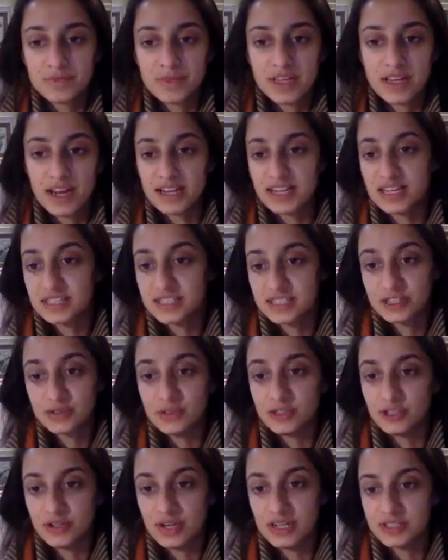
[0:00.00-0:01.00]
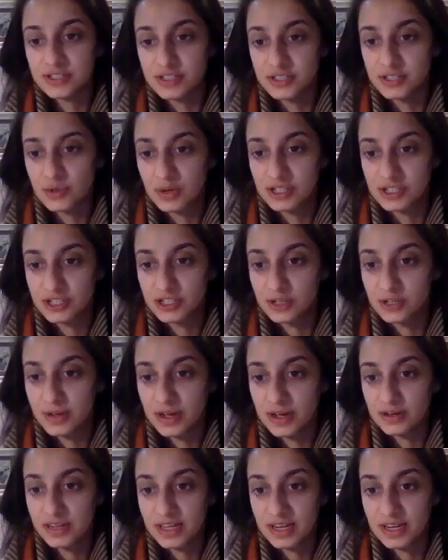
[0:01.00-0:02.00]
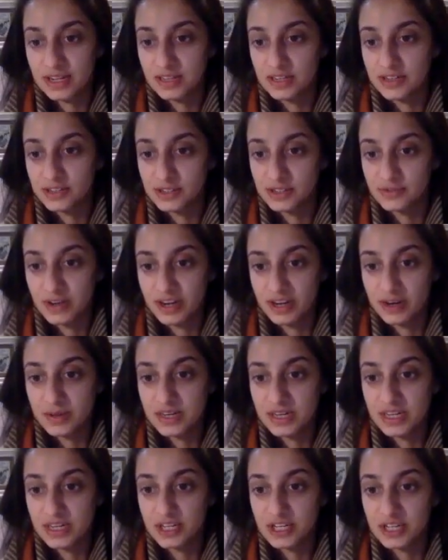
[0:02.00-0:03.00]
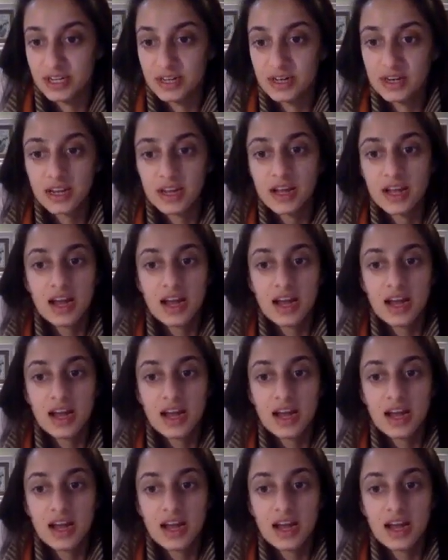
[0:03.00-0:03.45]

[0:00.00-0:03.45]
I guess to address this question about getting letters of recommendation,